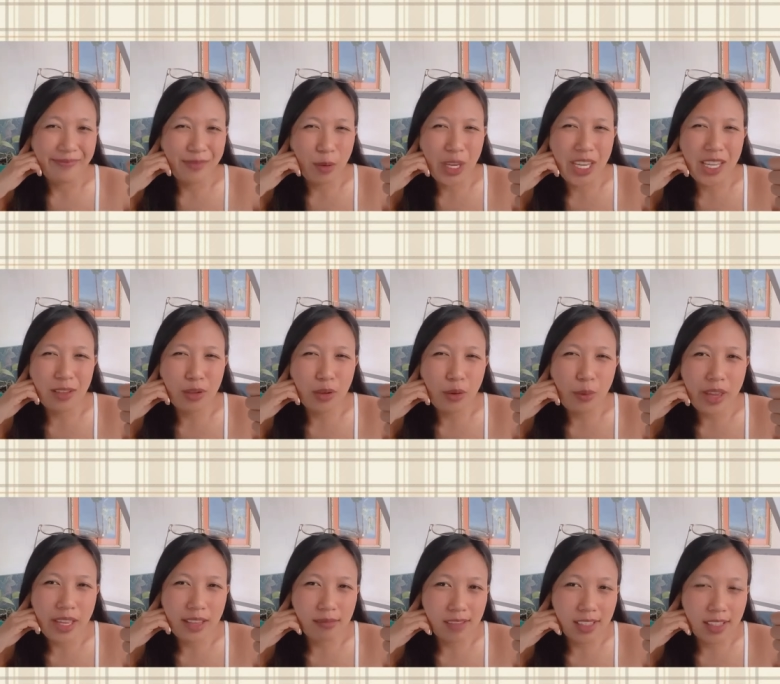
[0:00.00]
we can do
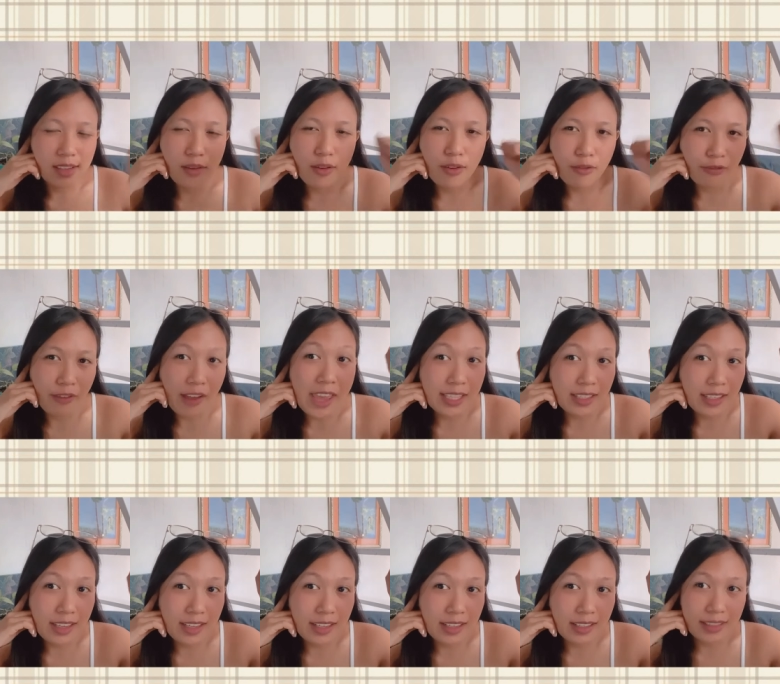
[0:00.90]
it
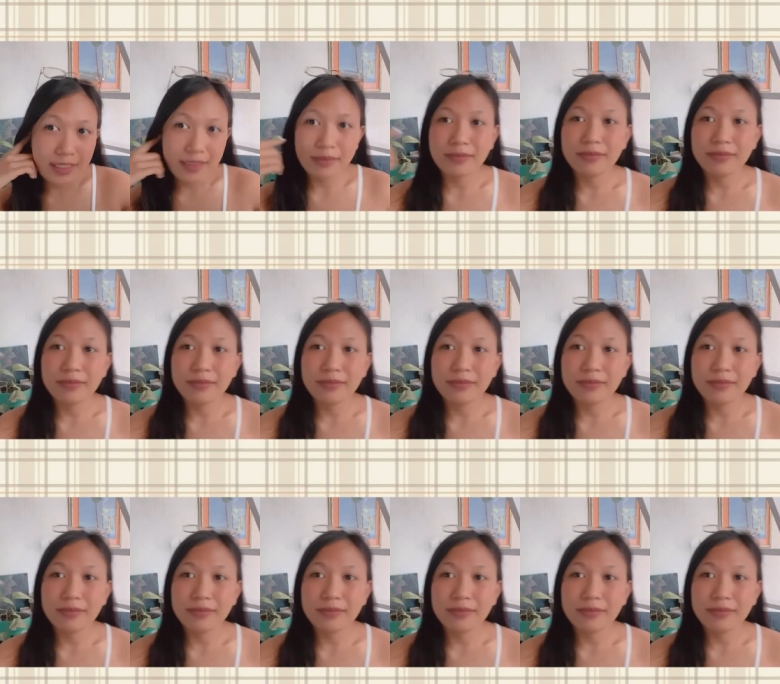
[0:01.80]
fighting